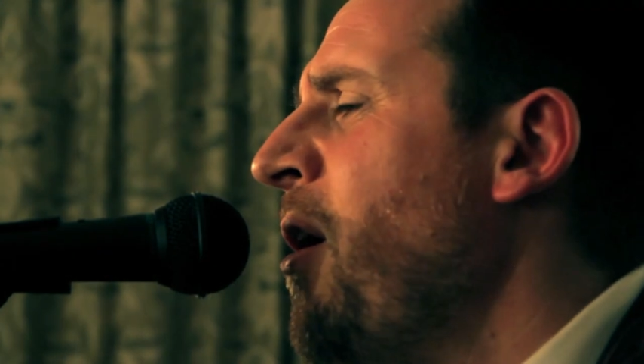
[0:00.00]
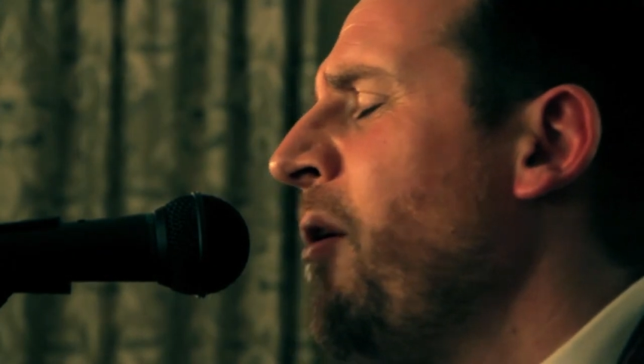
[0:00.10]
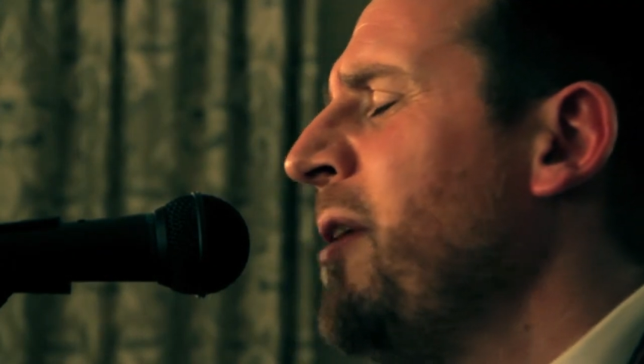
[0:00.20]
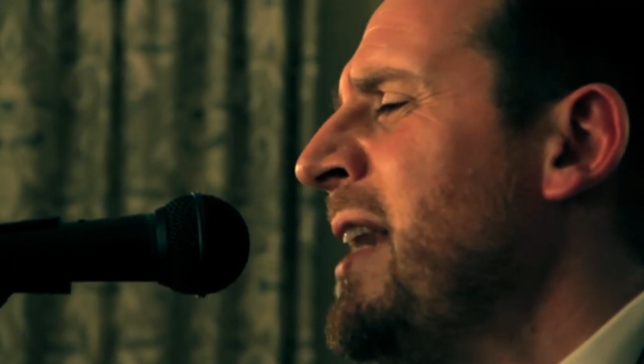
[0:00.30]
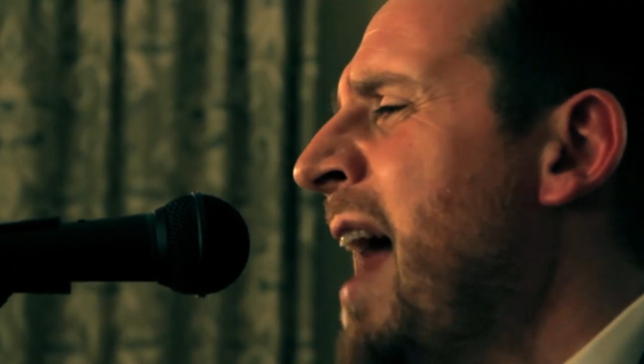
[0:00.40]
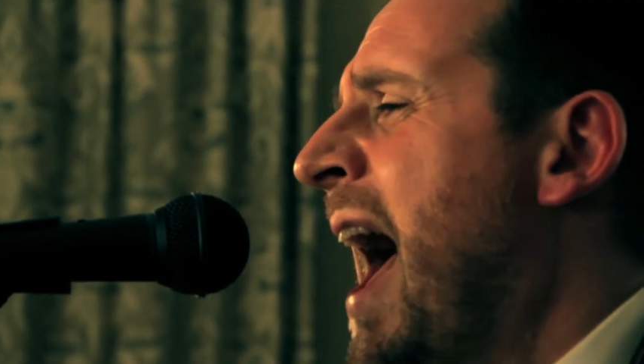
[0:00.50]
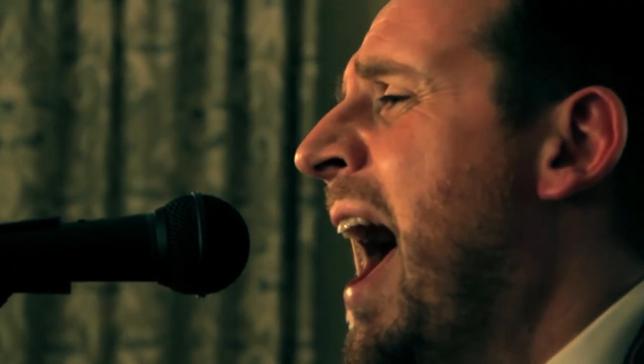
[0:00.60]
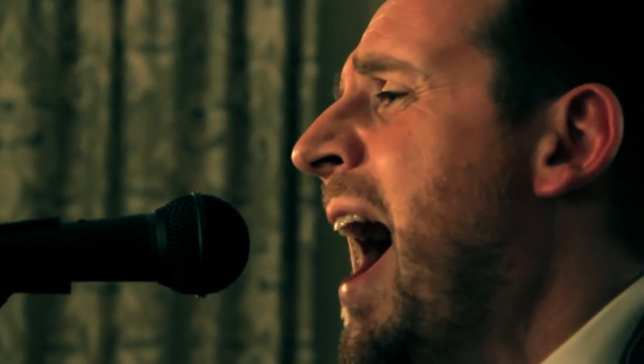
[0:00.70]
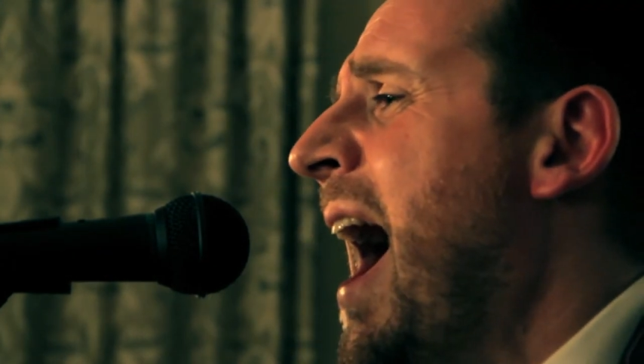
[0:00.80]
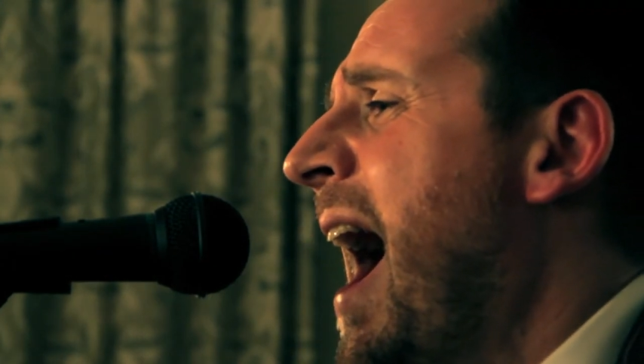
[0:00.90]
The
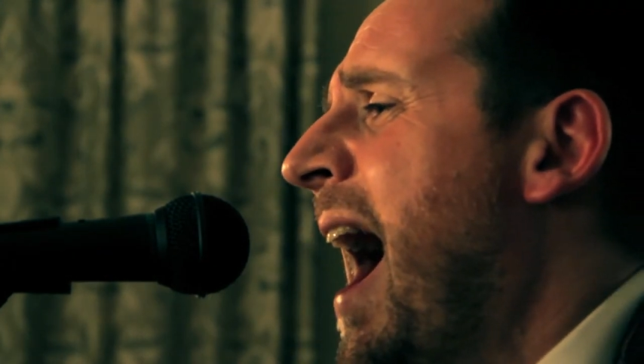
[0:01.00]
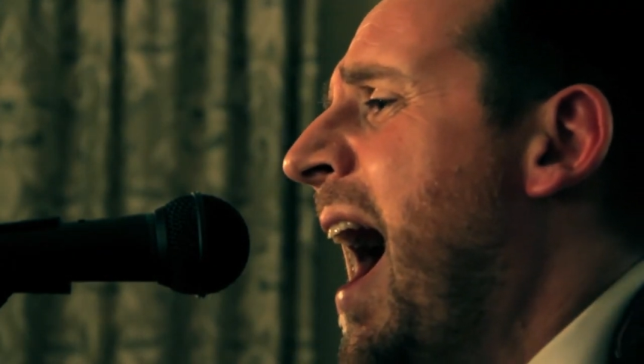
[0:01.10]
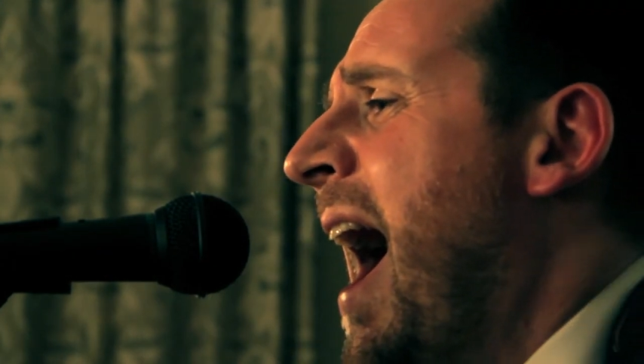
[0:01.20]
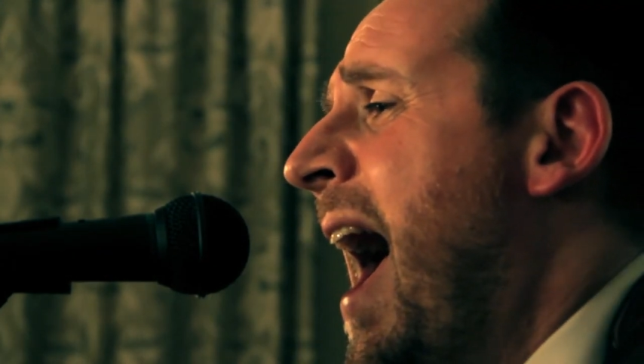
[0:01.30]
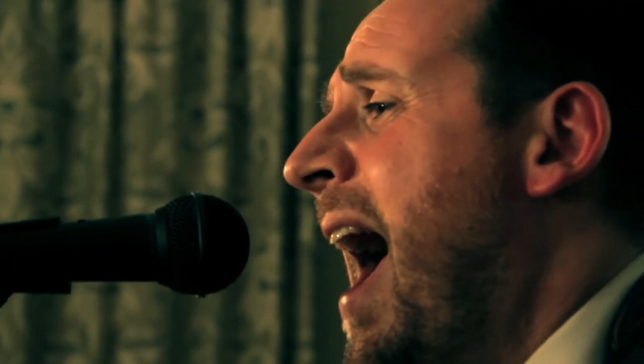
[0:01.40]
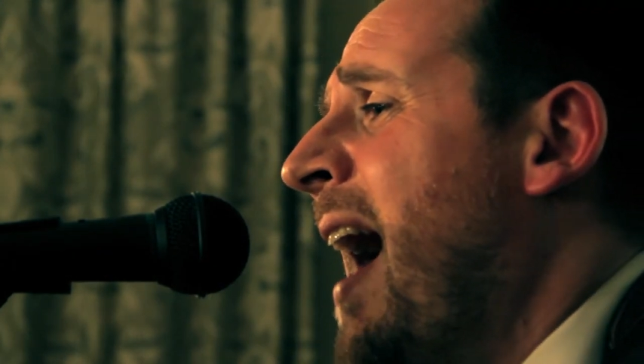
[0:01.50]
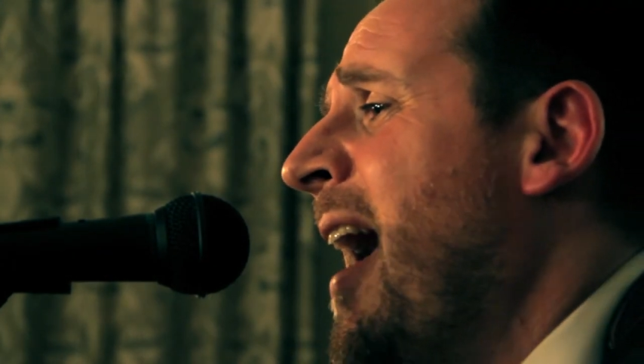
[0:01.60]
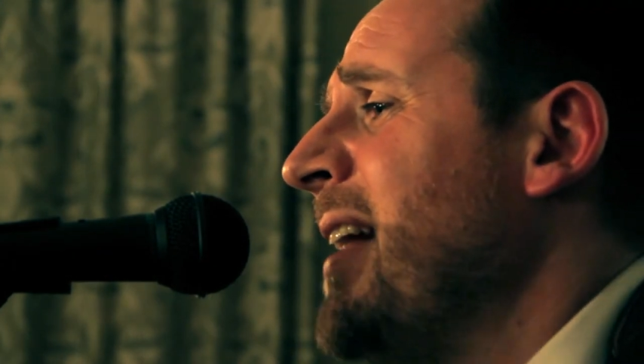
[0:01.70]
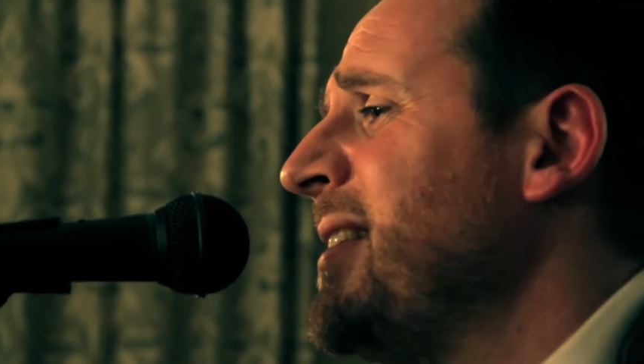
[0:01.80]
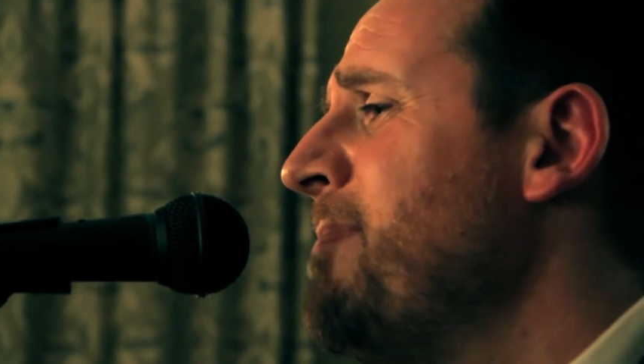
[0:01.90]

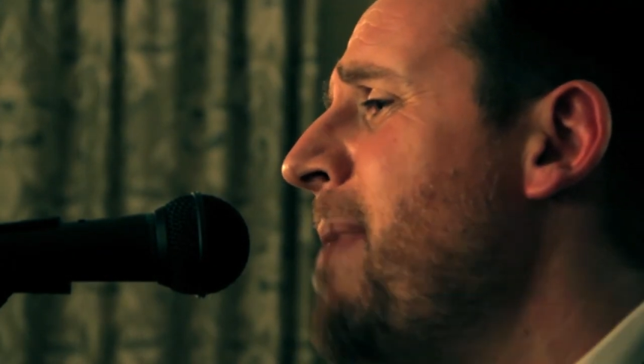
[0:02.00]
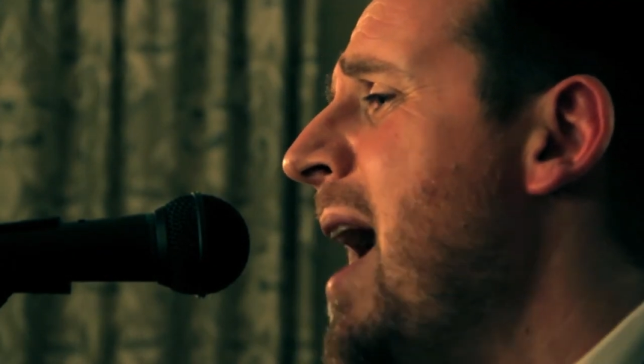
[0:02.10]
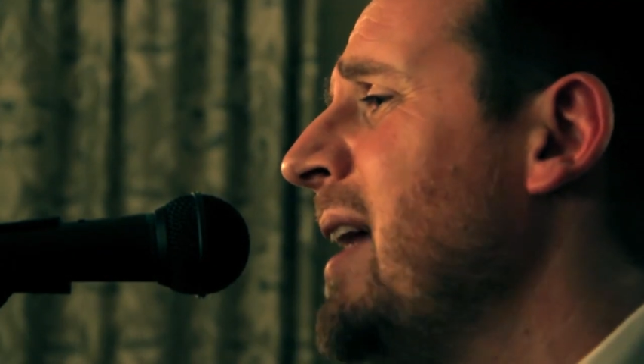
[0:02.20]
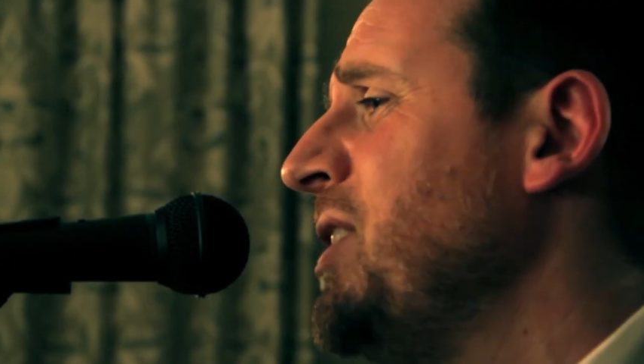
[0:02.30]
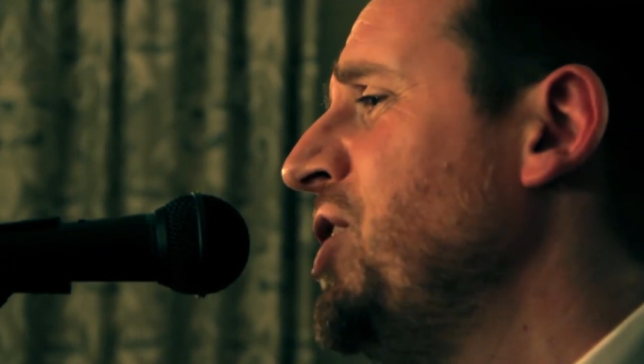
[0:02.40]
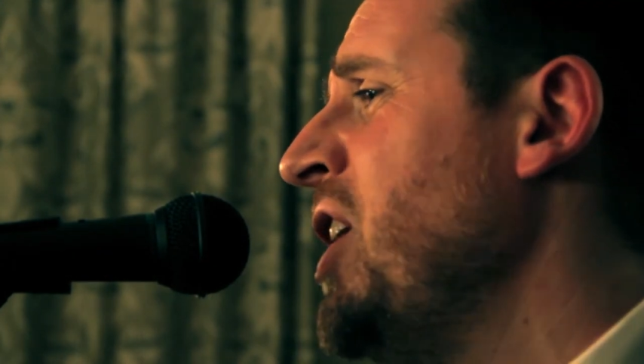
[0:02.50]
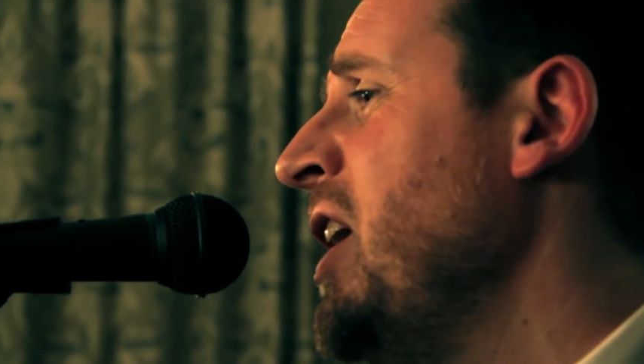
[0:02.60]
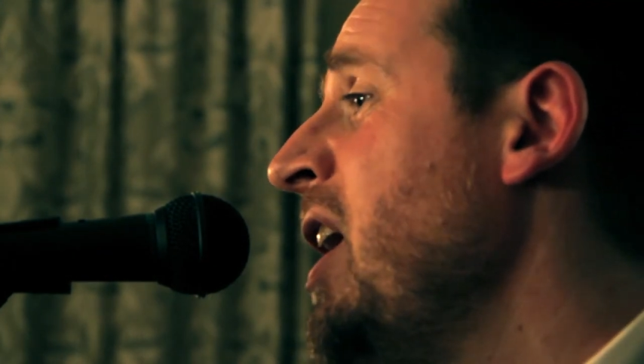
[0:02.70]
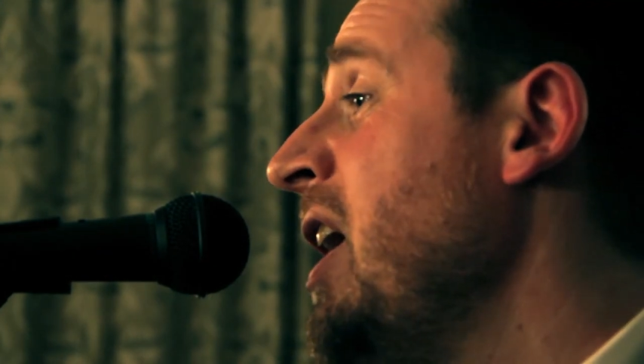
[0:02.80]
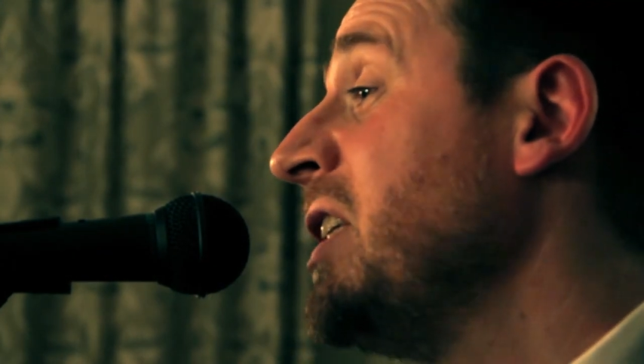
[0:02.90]
night's
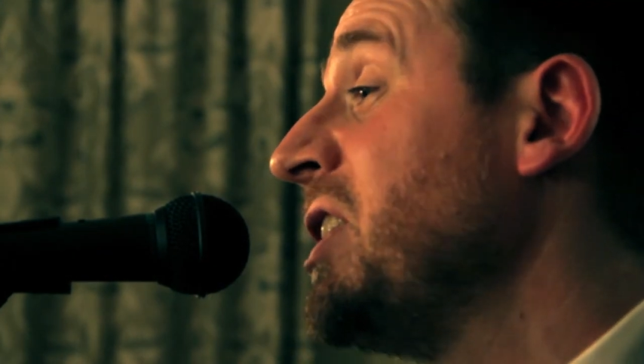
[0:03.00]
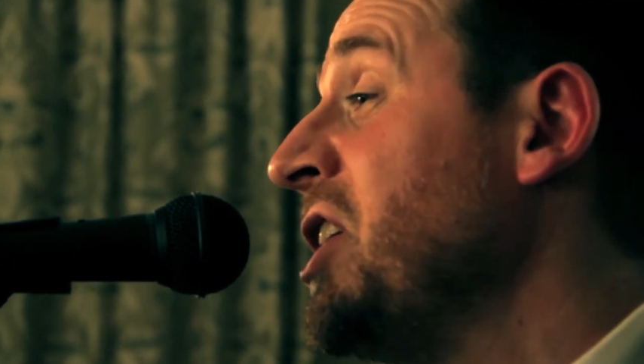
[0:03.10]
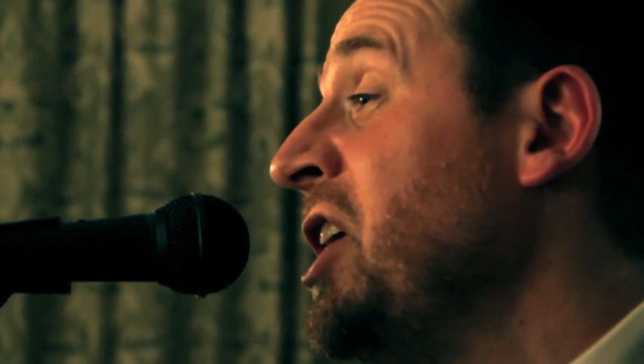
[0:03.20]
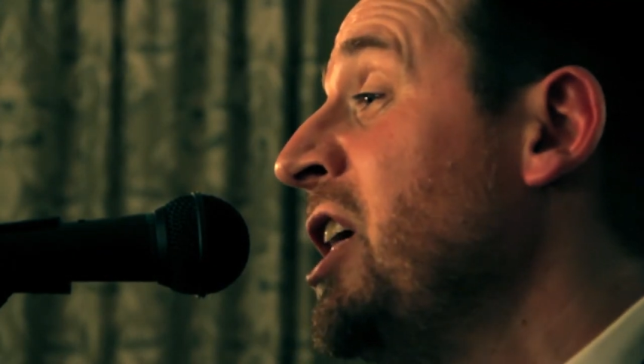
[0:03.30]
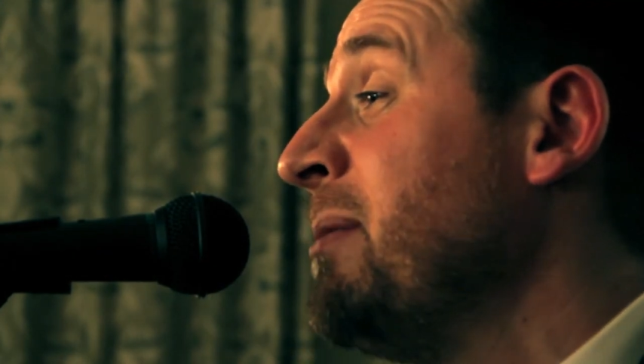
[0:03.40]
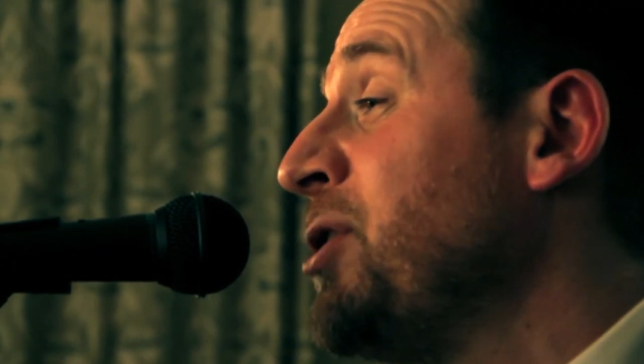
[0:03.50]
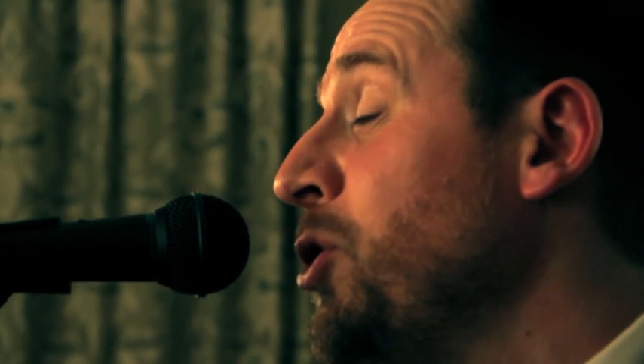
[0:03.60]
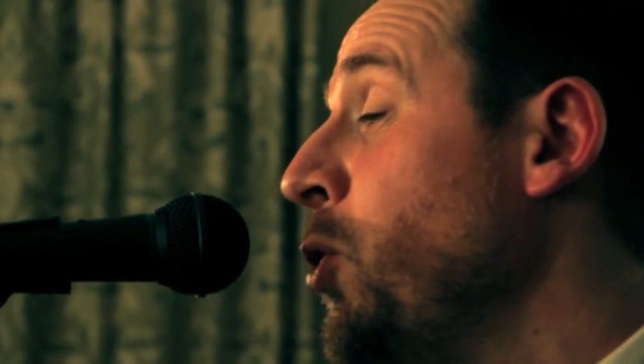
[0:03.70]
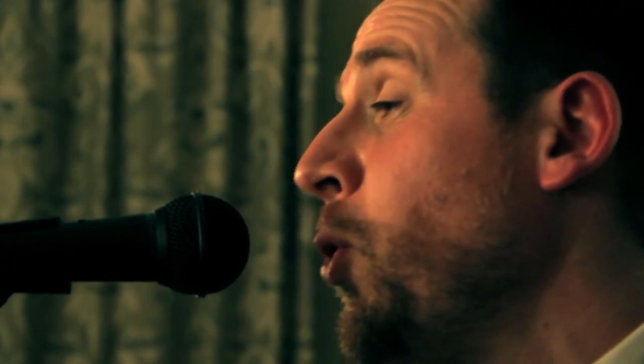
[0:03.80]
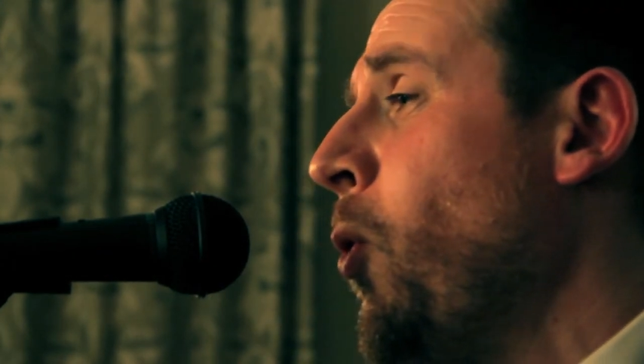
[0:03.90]
magic seems
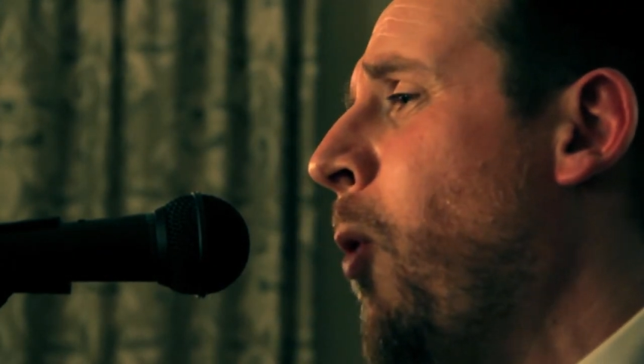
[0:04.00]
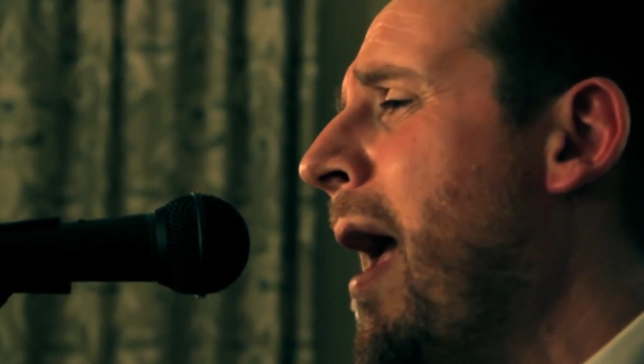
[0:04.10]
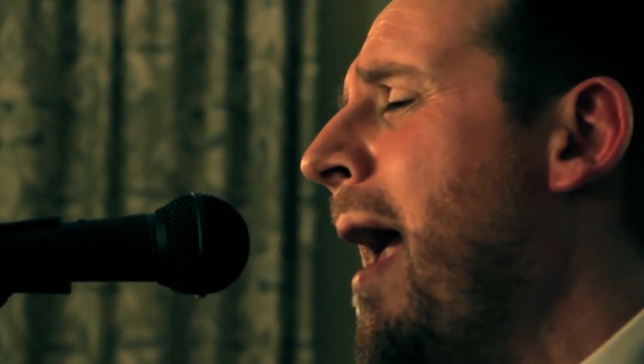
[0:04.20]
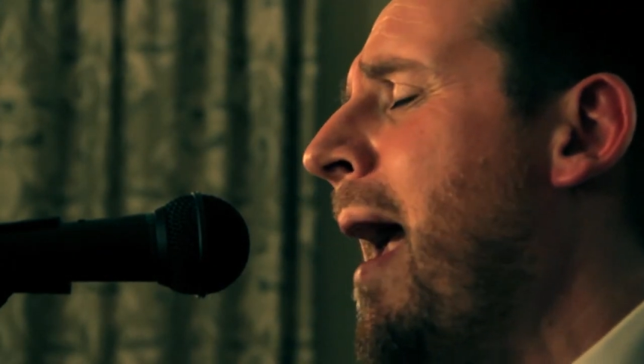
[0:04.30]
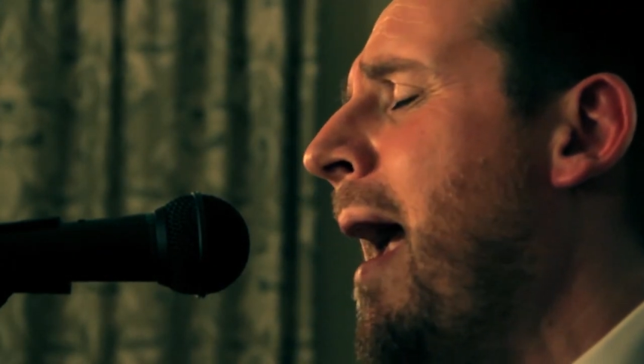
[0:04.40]
to whisper